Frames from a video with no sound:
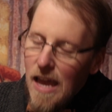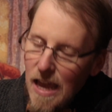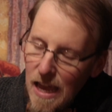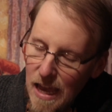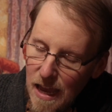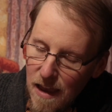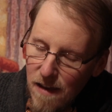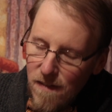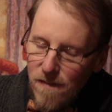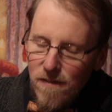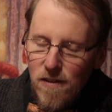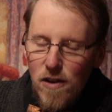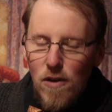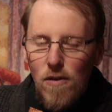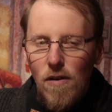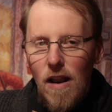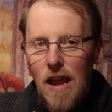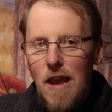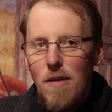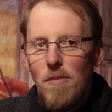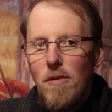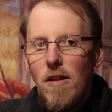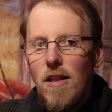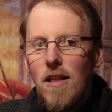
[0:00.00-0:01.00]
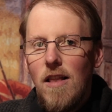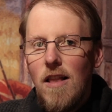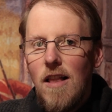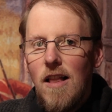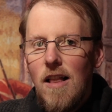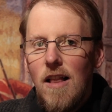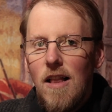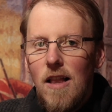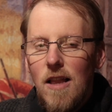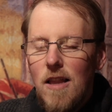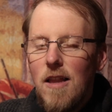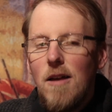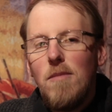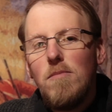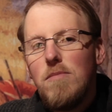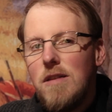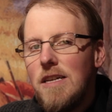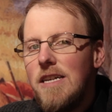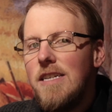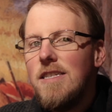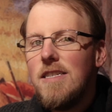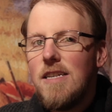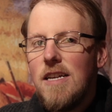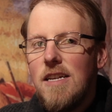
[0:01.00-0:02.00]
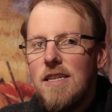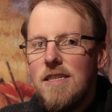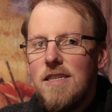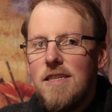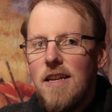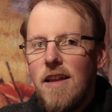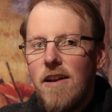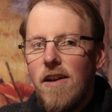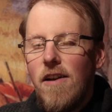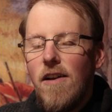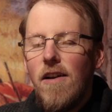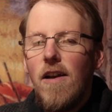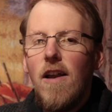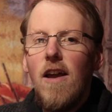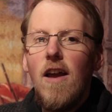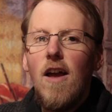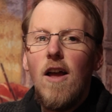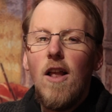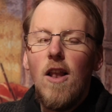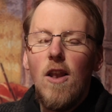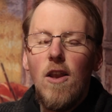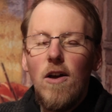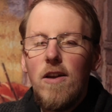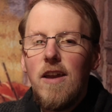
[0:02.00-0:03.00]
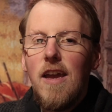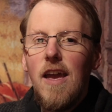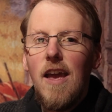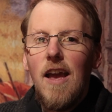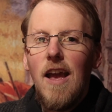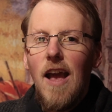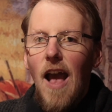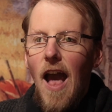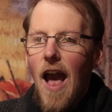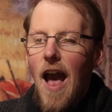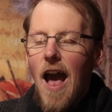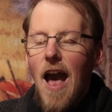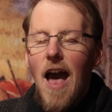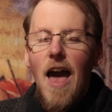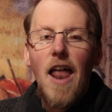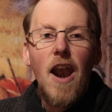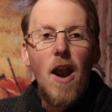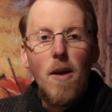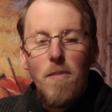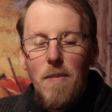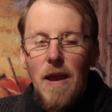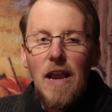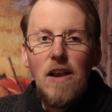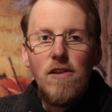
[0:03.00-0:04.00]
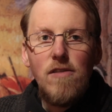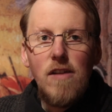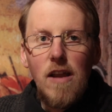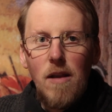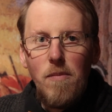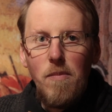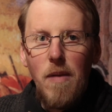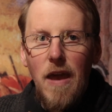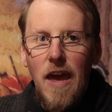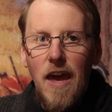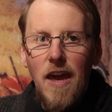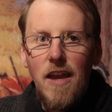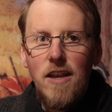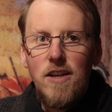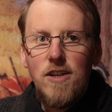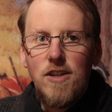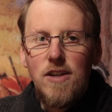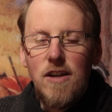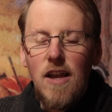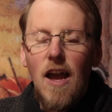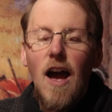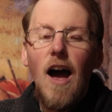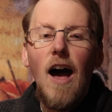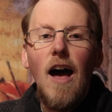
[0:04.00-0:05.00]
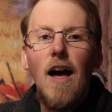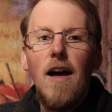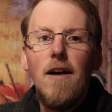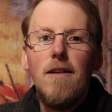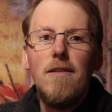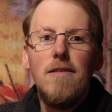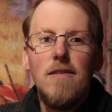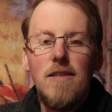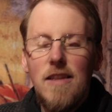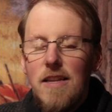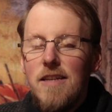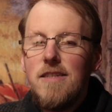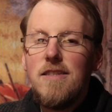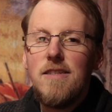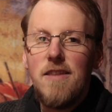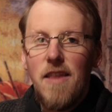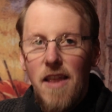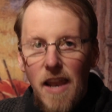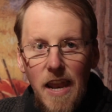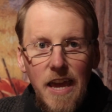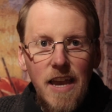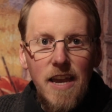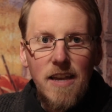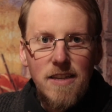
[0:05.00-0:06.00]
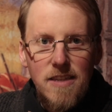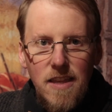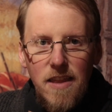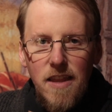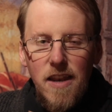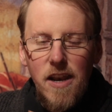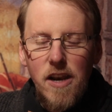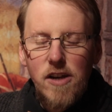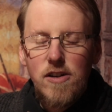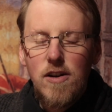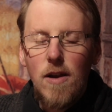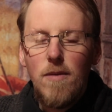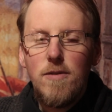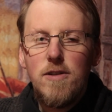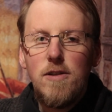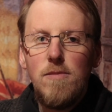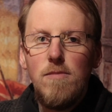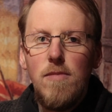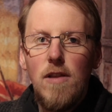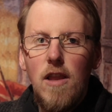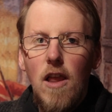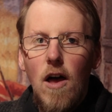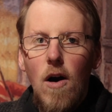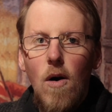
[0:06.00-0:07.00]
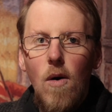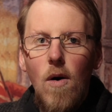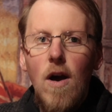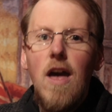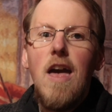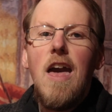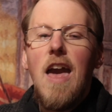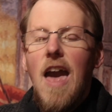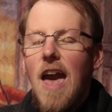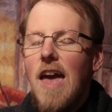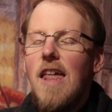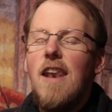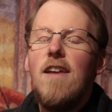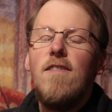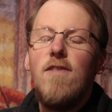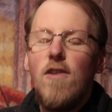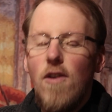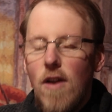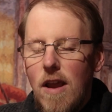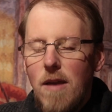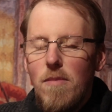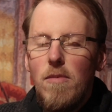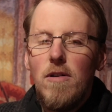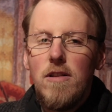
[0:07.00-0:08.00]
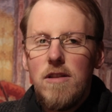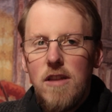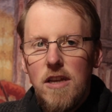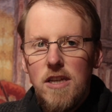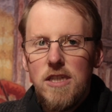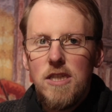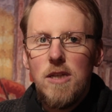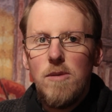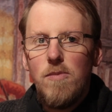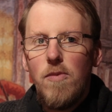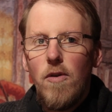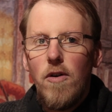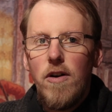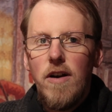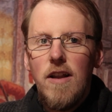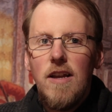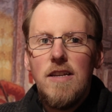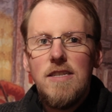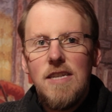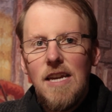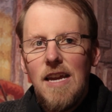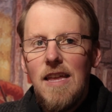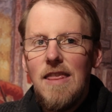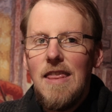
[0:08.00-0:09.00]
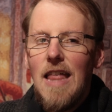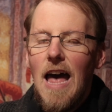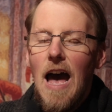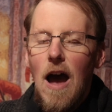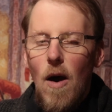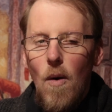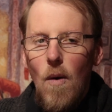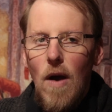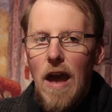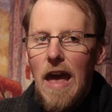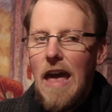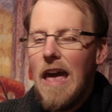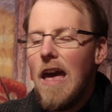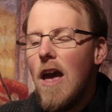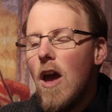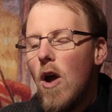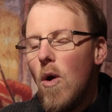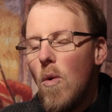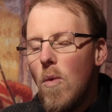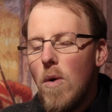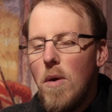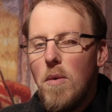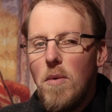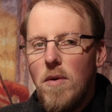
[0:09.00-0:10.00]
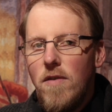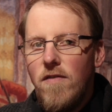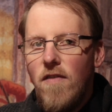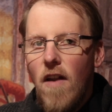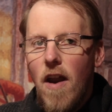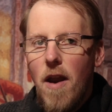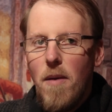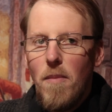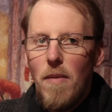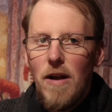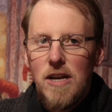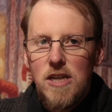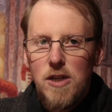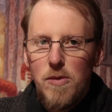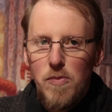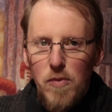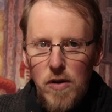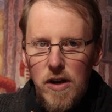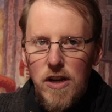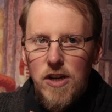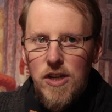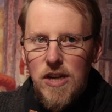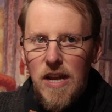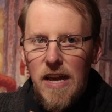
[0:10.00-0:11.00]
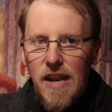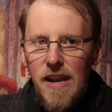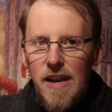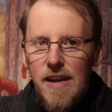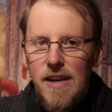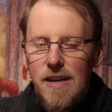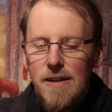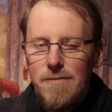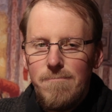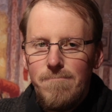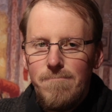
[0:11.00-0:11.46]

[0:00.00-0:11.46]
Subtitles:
If you're able, please consider looking at our Patreon page. The link is in the description below. And if you're able to support us in that way, we would very much appreciate it.